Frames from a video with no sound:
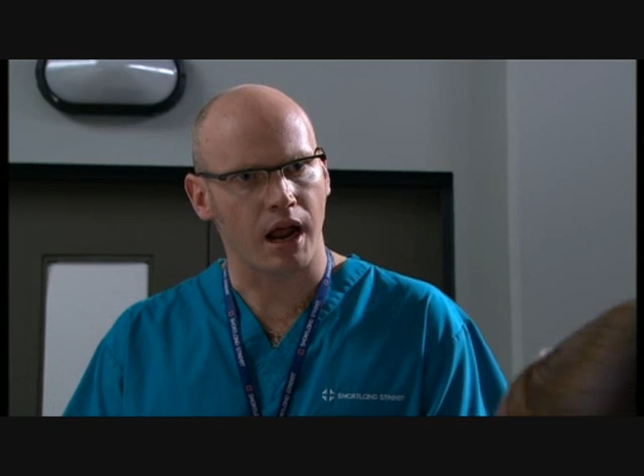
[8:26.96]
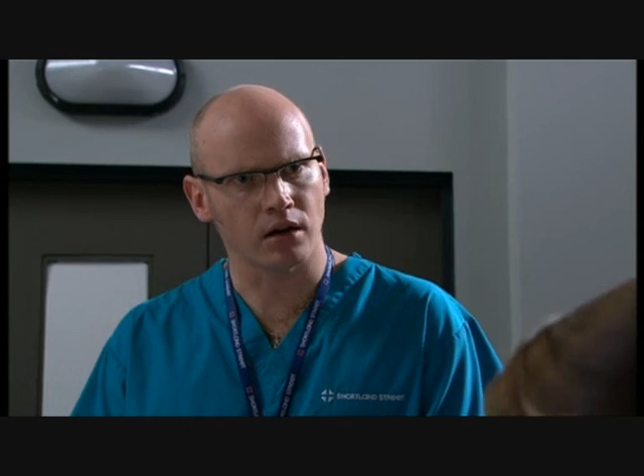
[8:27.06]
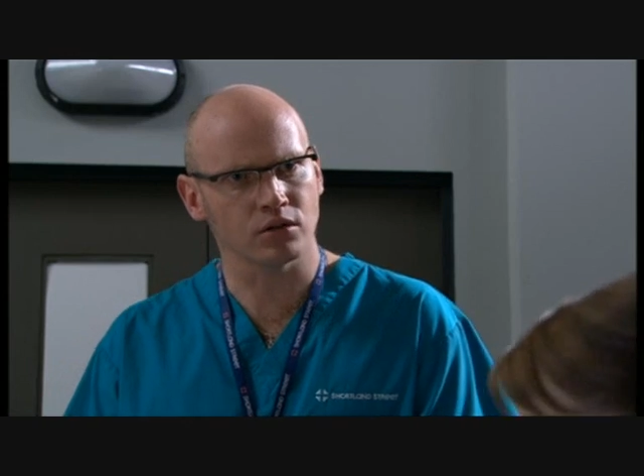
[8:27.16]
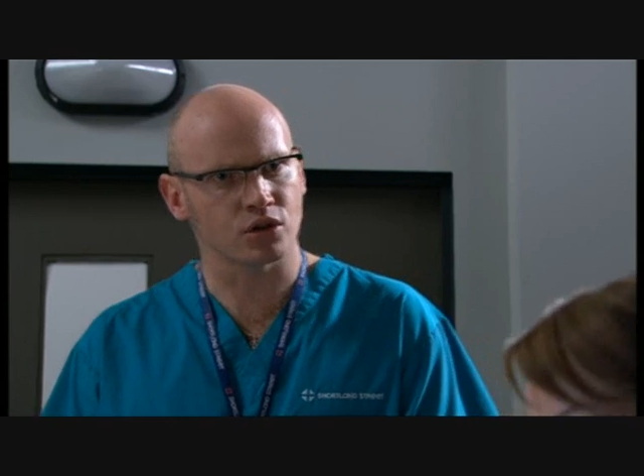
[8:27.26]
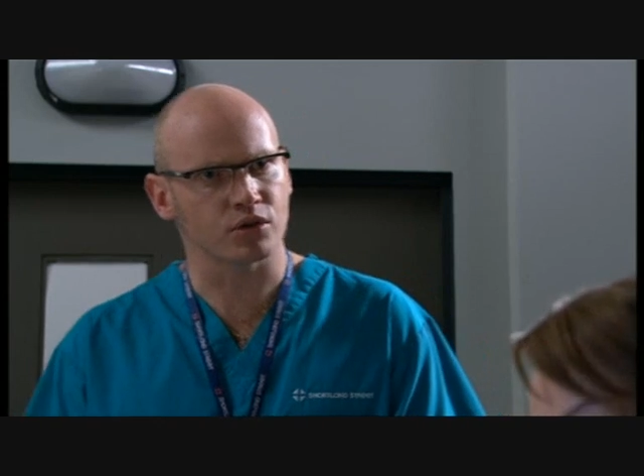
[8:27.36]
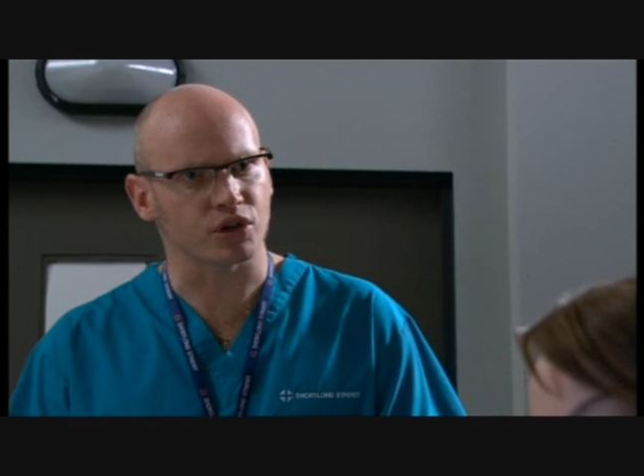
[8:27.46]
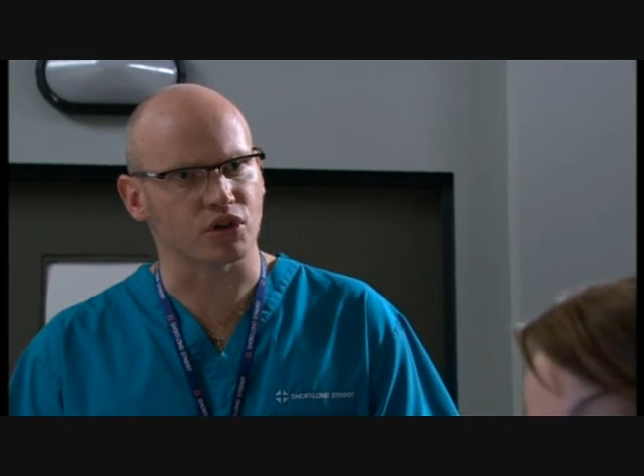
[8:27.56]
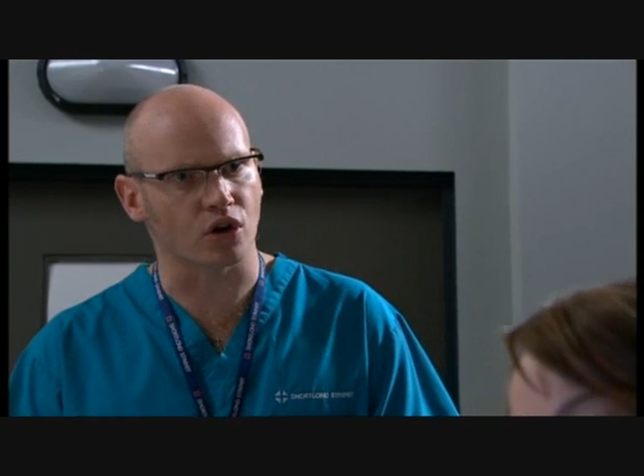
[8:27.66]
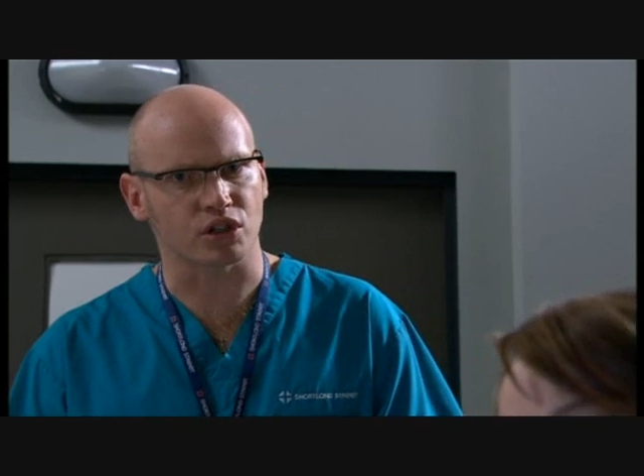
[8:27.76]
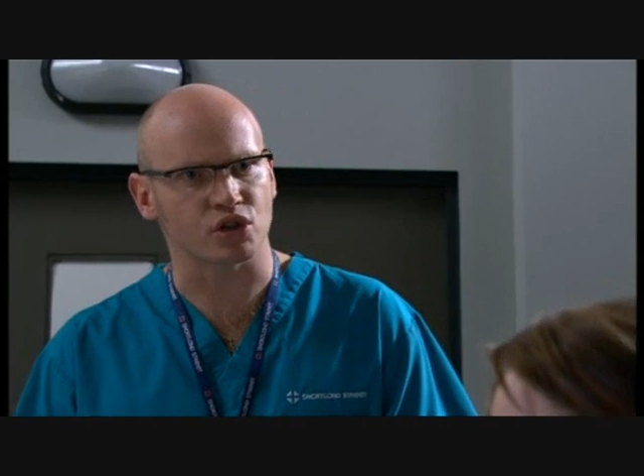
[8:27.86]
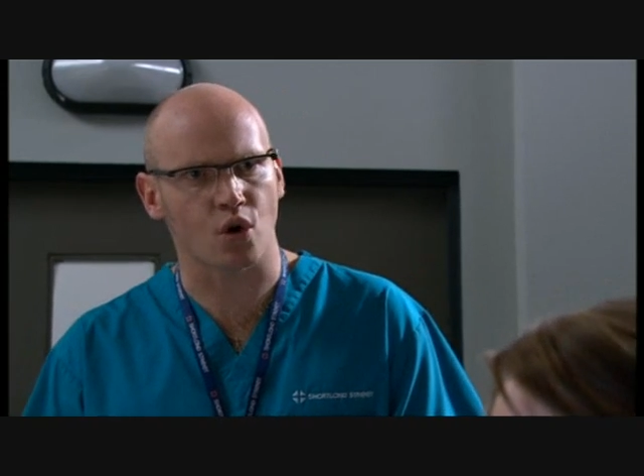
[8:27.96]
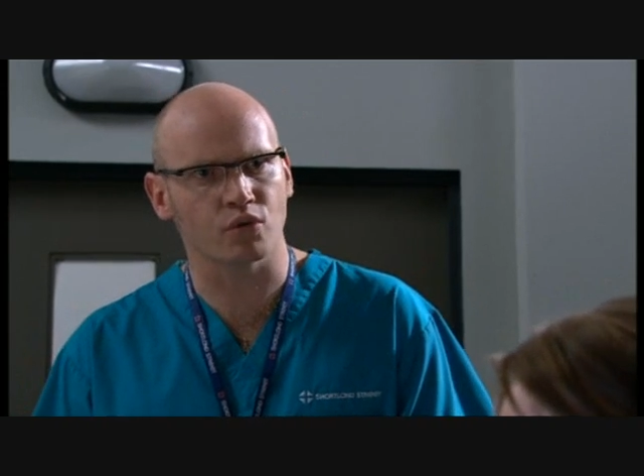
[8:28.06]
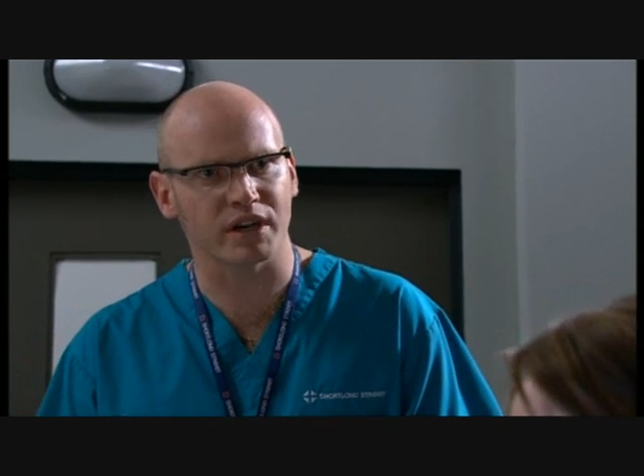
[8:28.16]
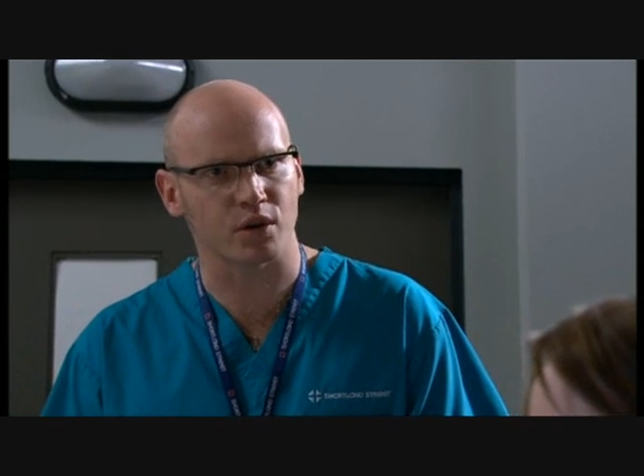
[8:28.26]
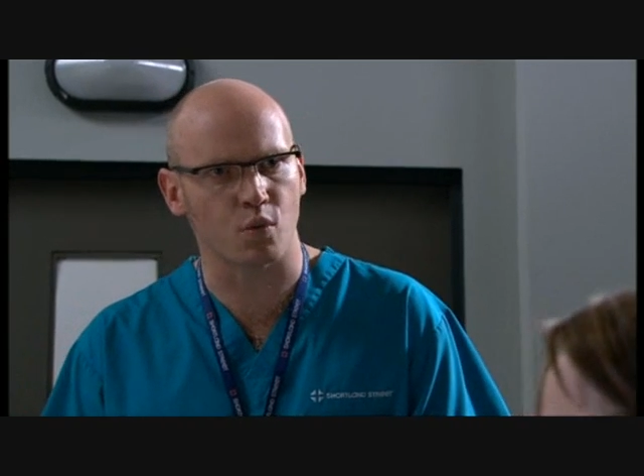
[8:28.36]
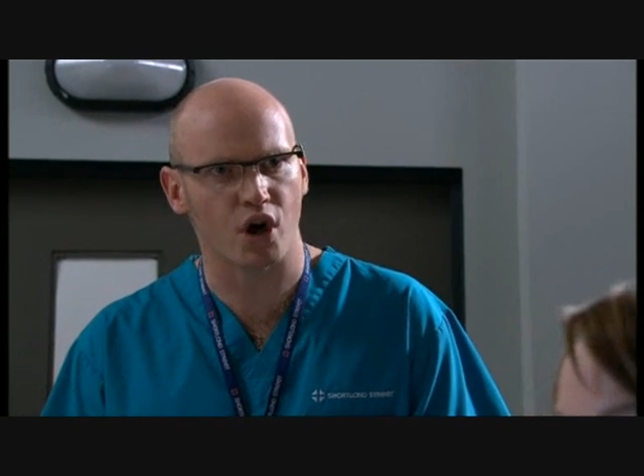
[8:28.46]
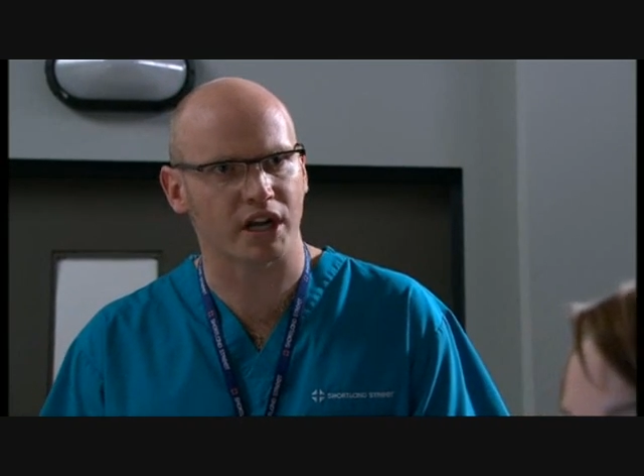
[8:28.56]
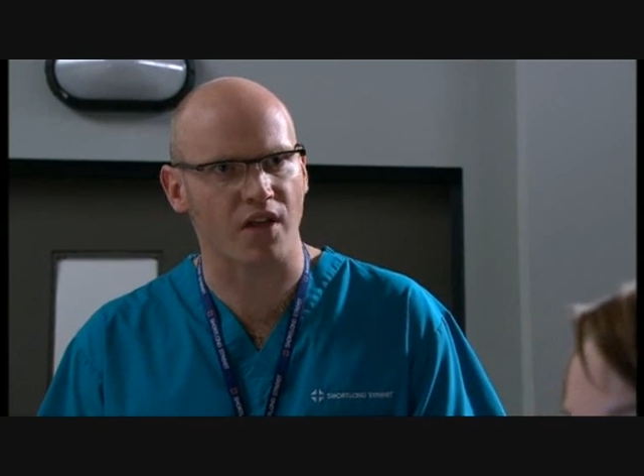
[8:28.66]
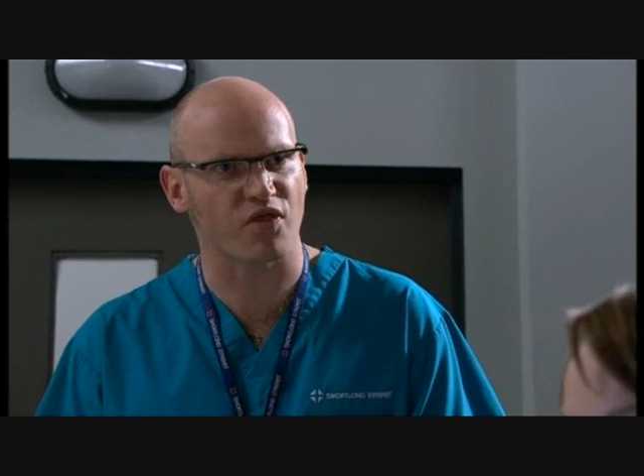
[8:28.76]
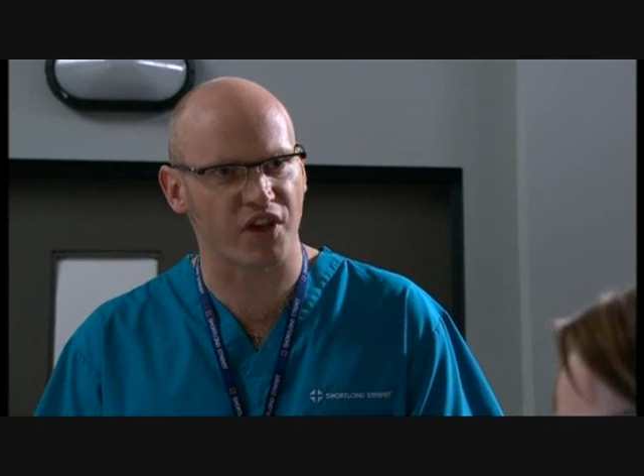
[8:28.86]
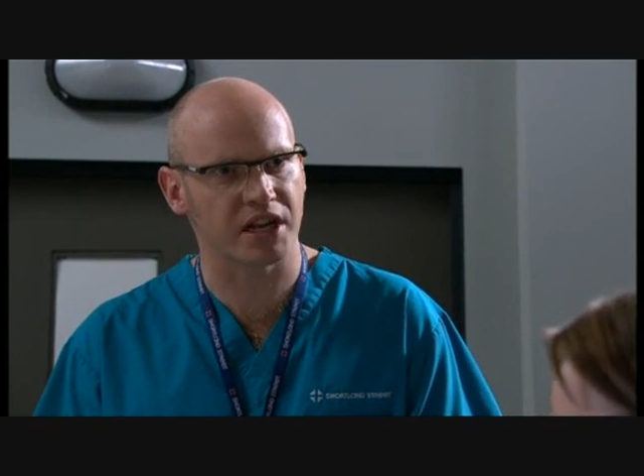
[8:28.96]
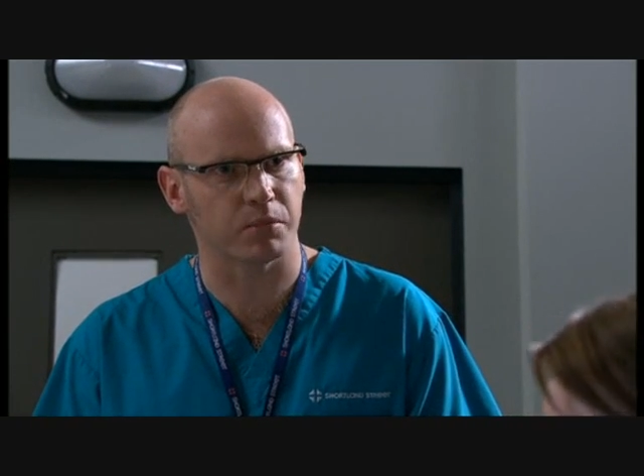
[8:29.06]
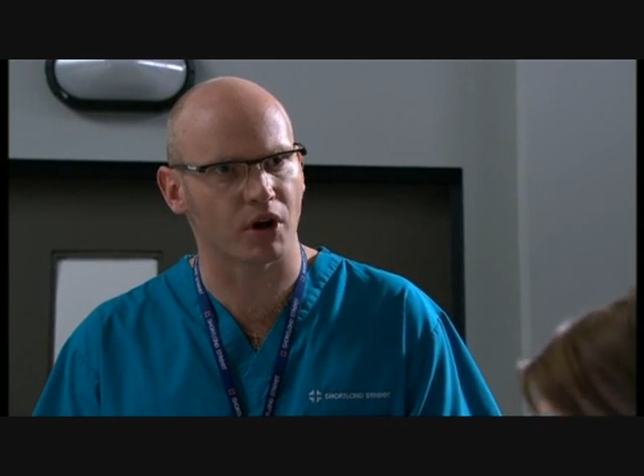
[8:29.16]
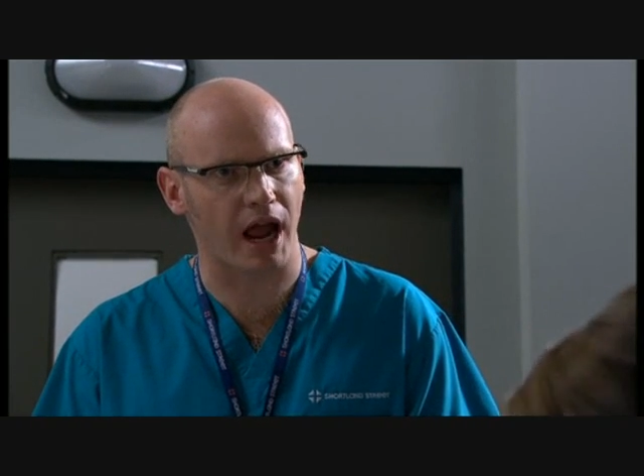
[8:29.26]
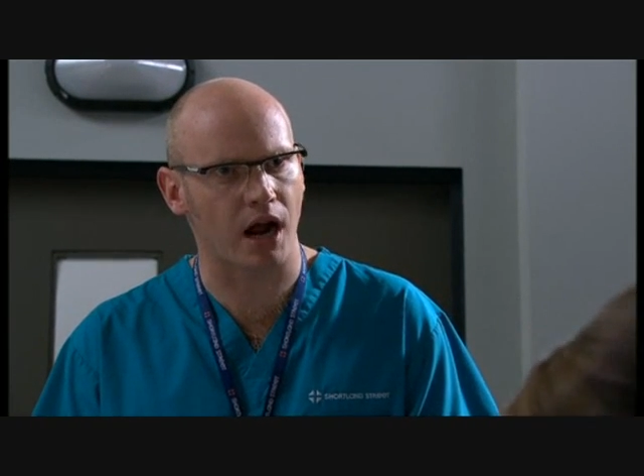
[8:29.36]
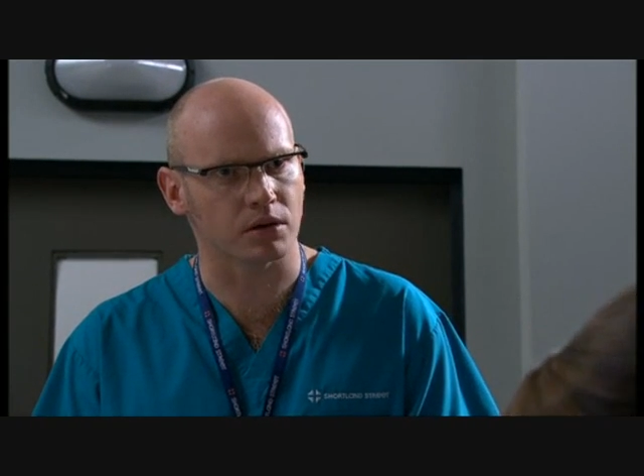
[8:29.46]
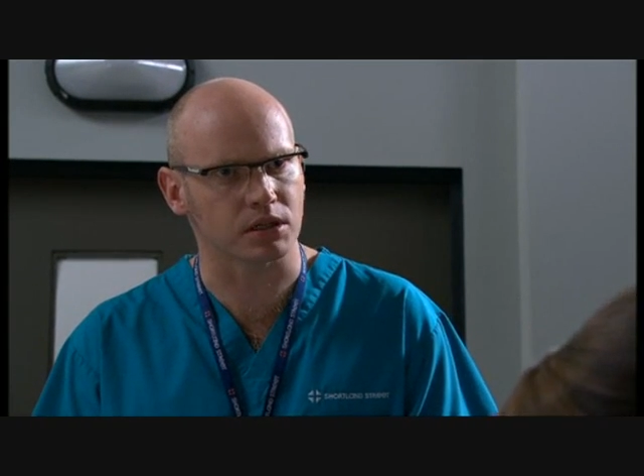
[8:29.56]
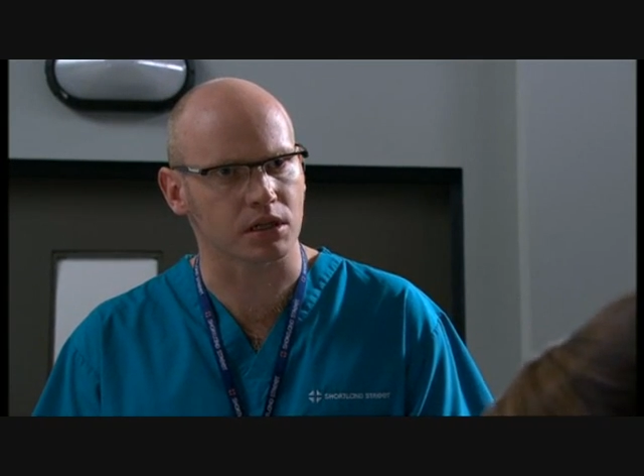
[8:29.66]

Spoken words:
Our junior doctors already work unthinkable hours.